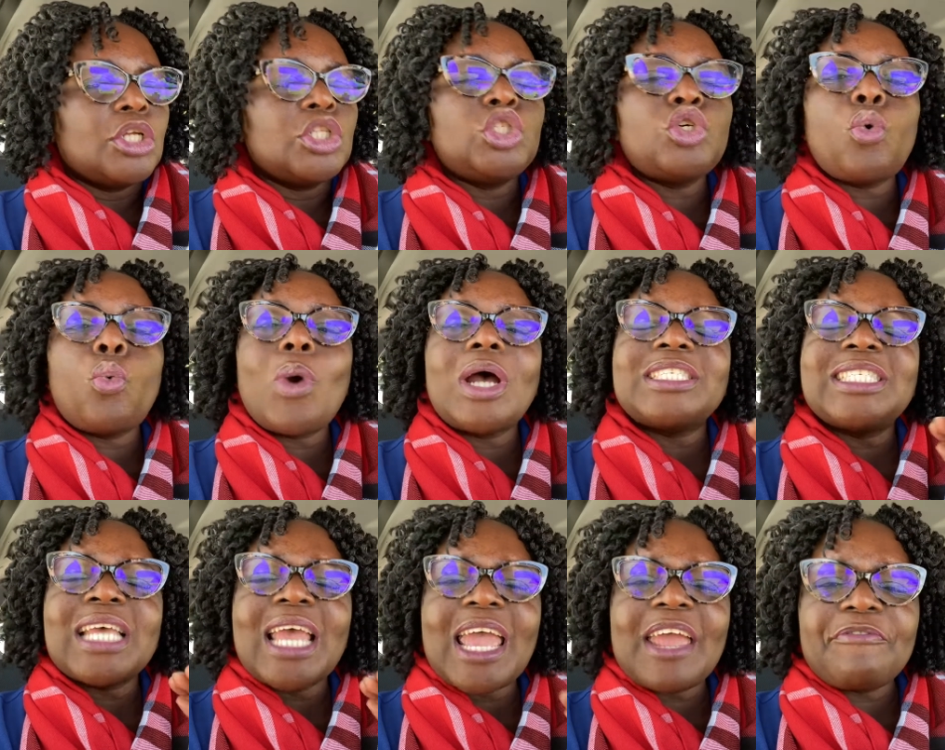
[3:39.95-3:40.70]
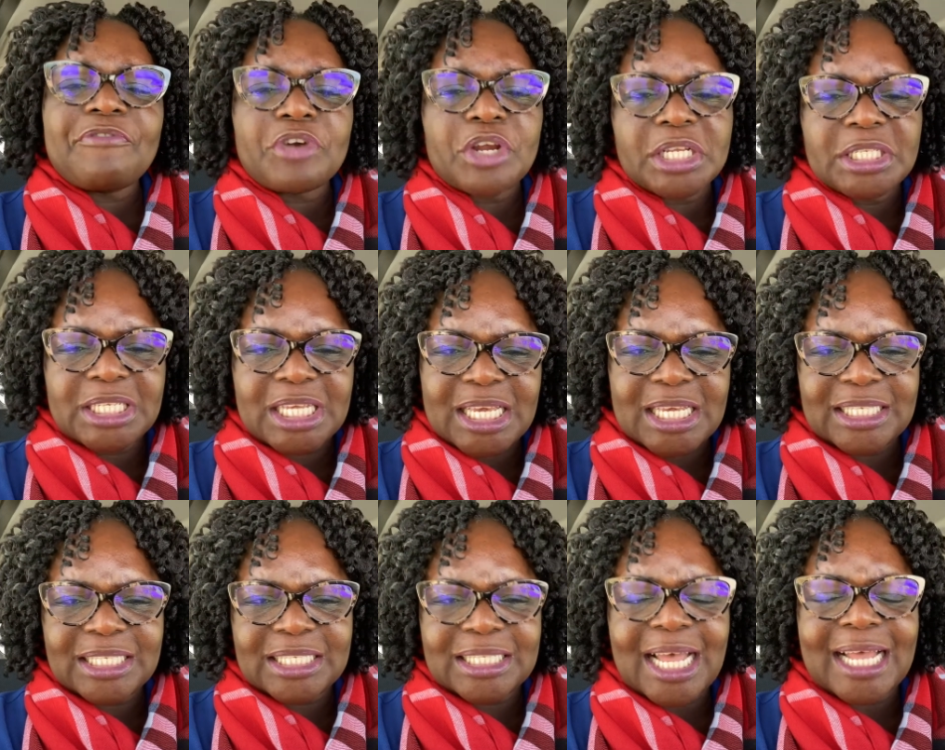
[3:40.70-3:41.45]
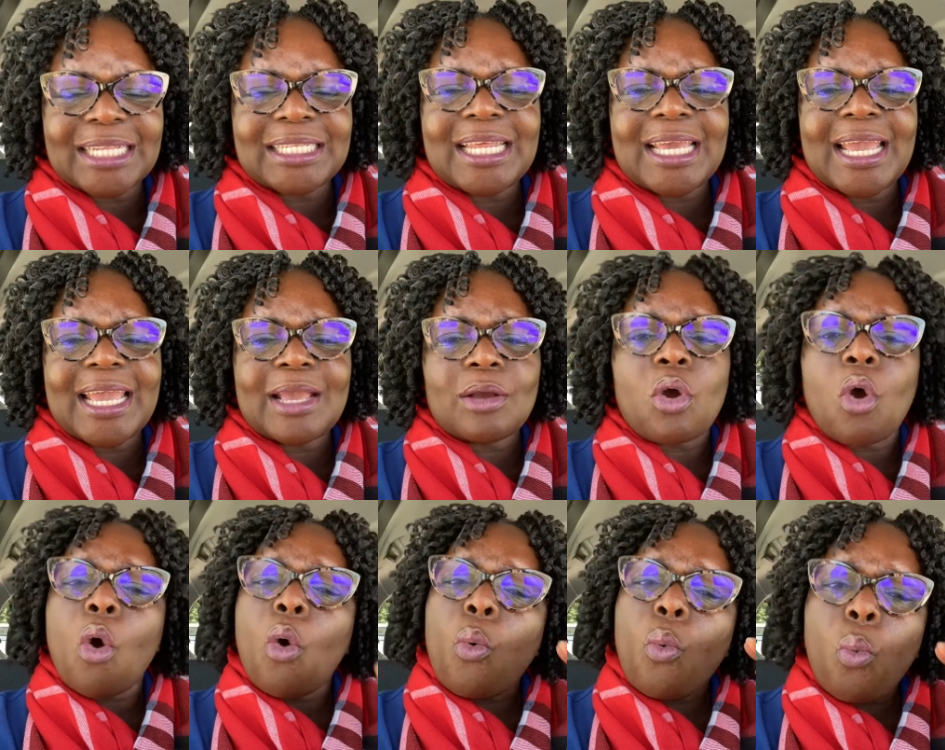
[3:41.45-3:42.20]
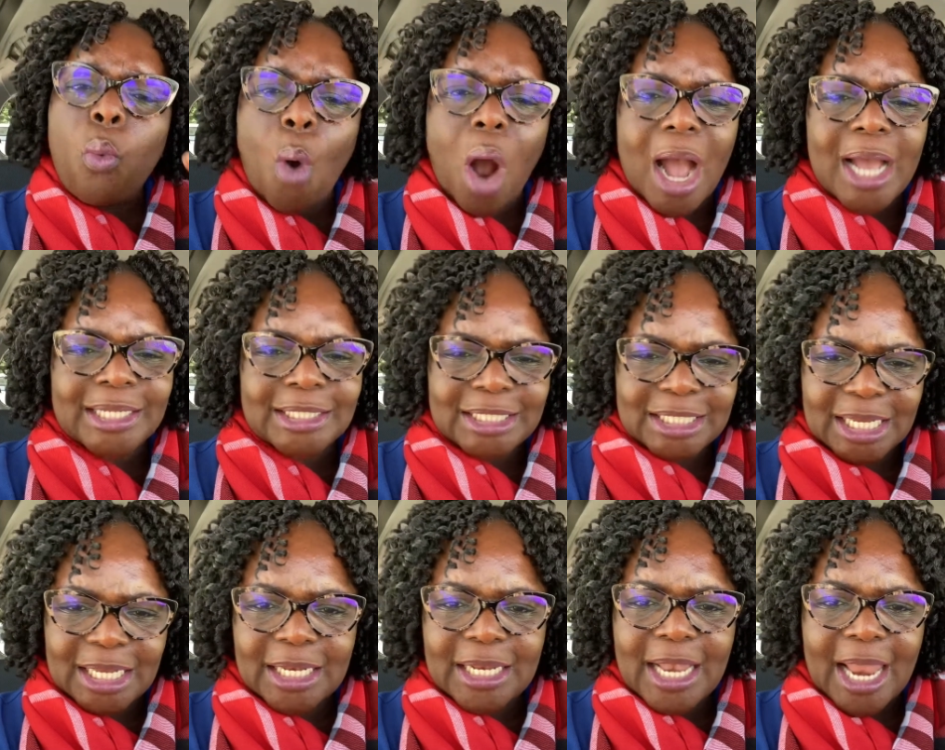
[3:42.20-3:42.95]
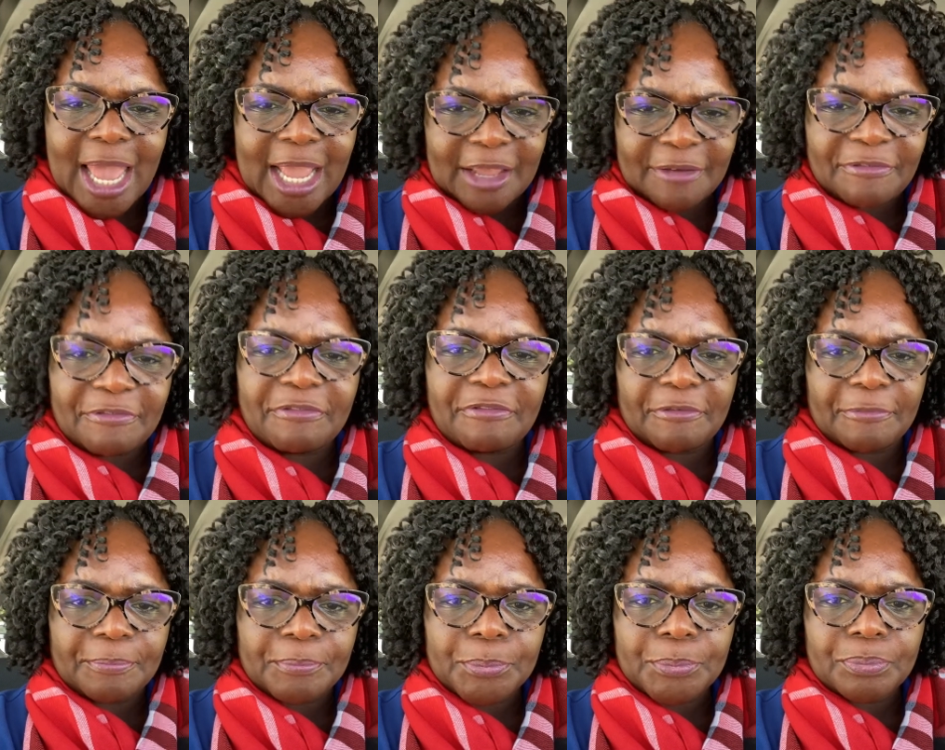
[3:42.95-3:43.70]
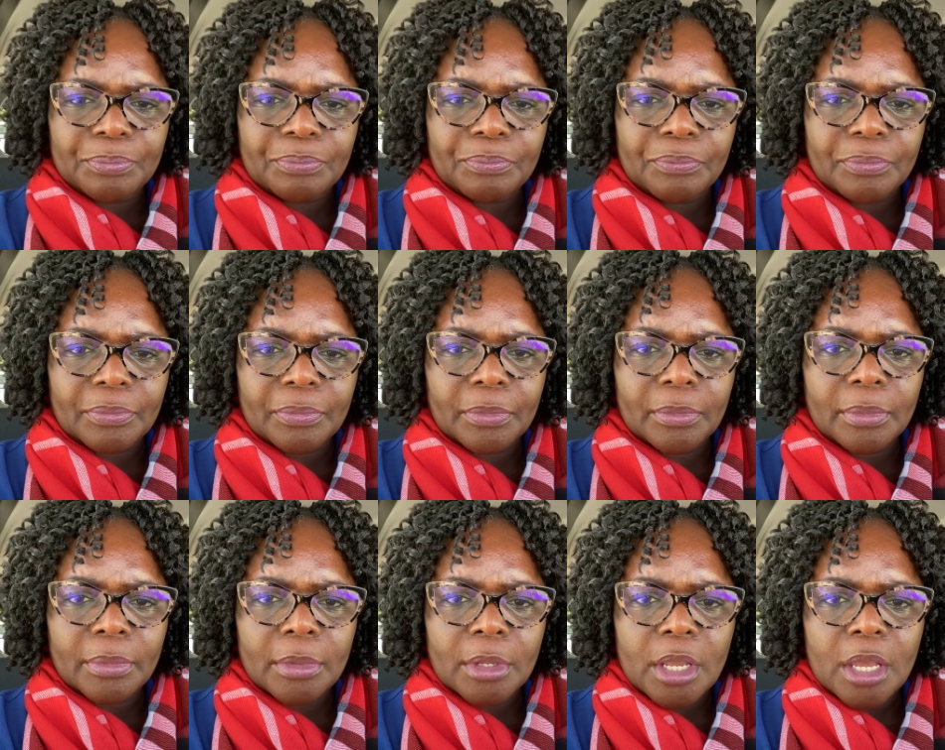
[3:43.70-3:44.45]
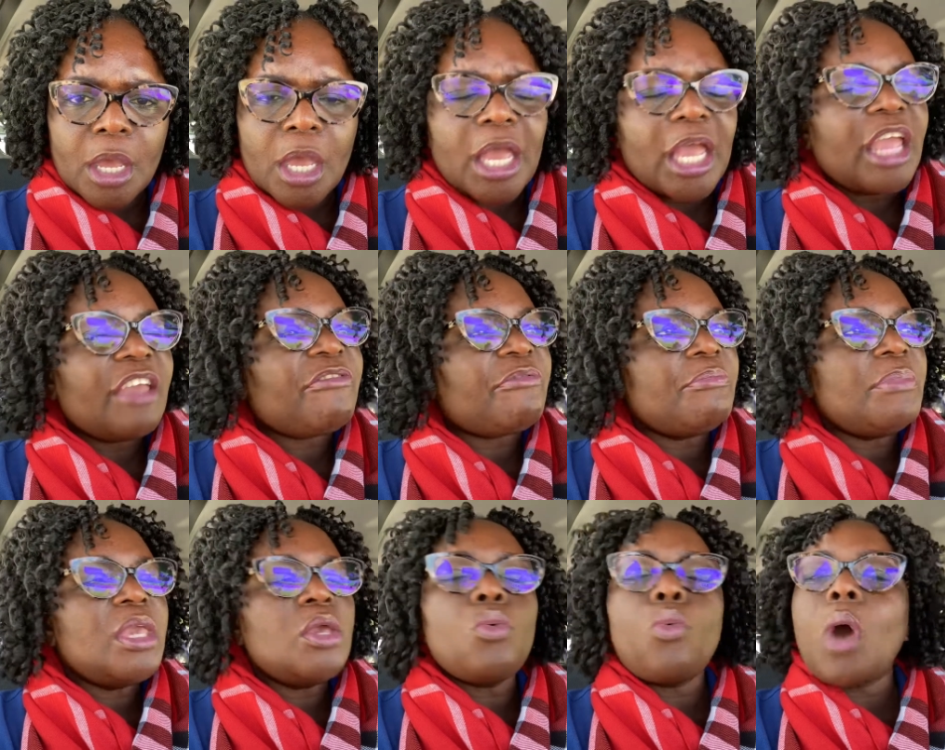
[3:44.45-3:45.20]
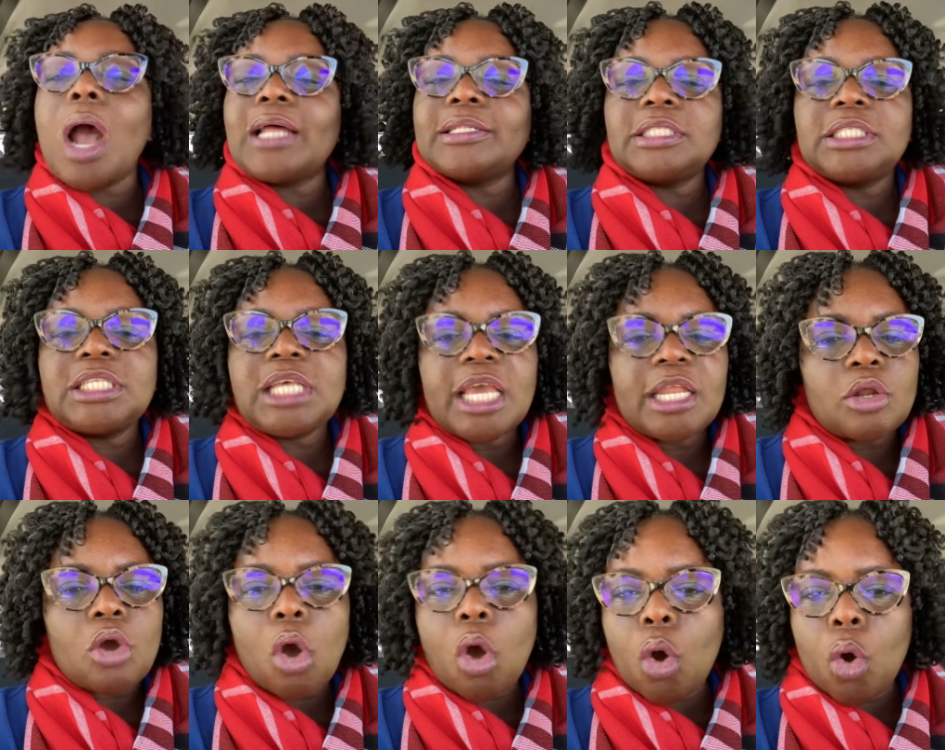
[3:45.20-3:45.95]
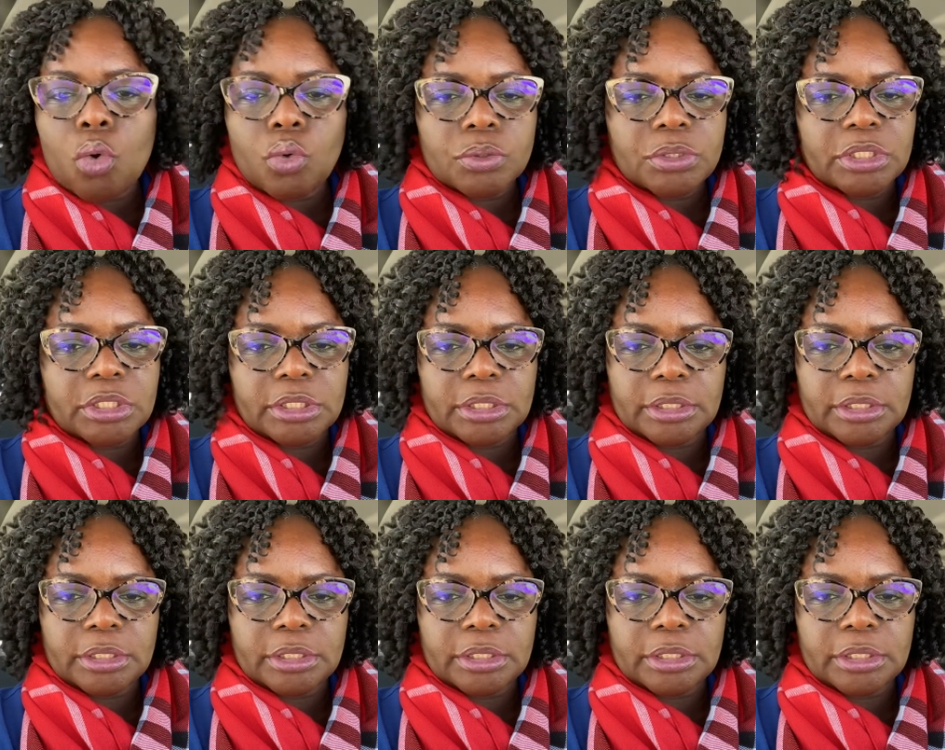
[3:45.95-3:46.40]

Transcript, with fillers: to whatever it is that they want in life. If me want 10 o's,